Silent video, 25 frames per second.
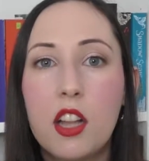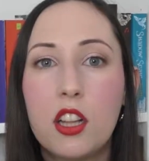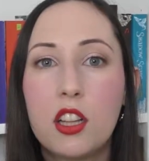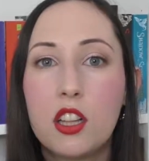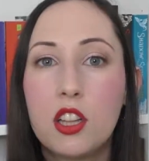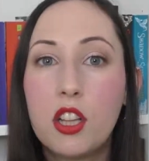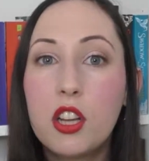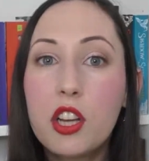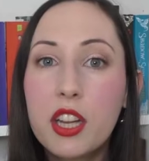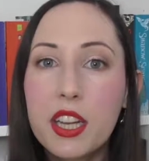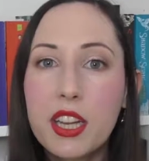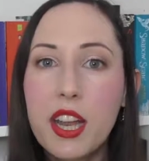
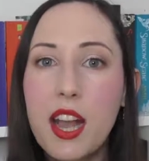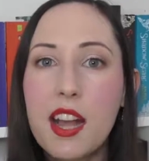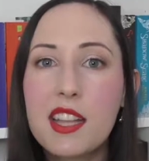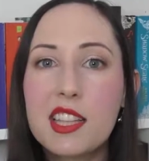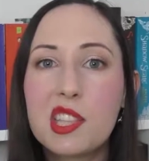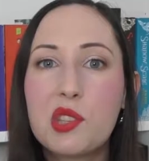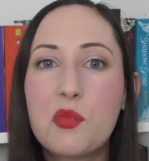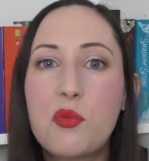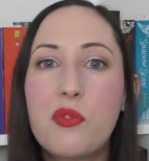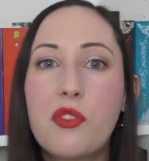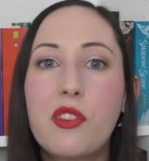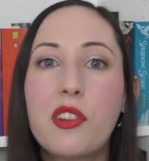look at
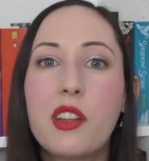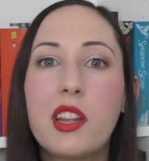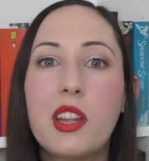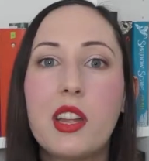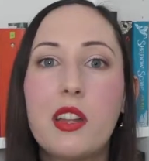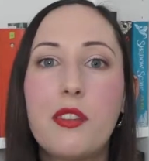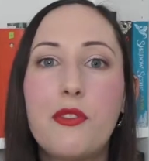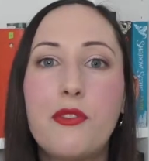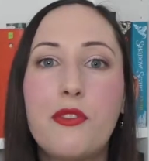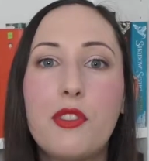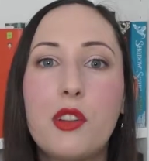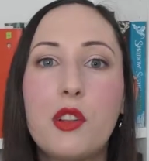us,
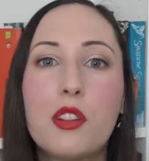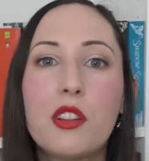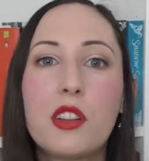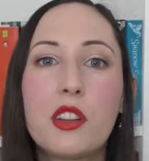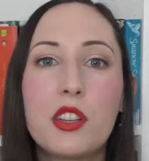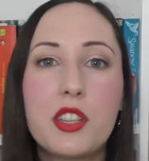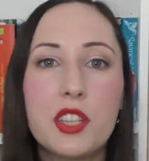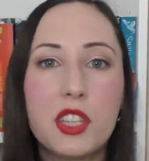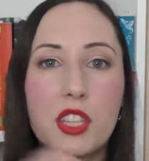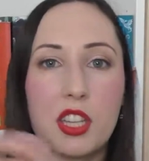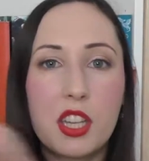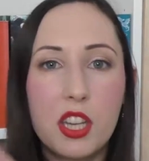if we'll
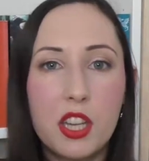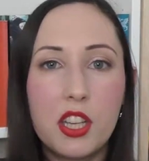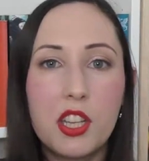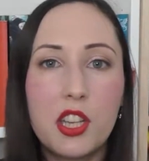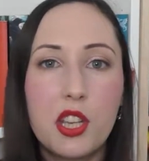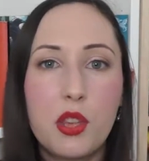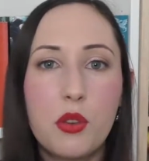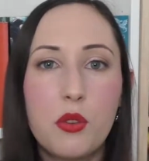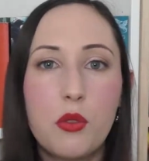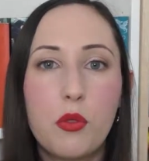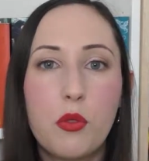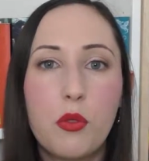
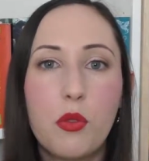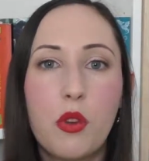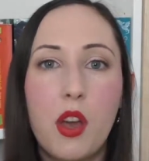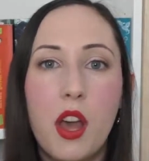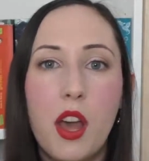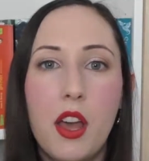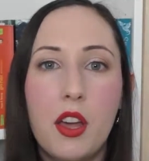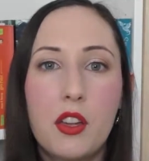continue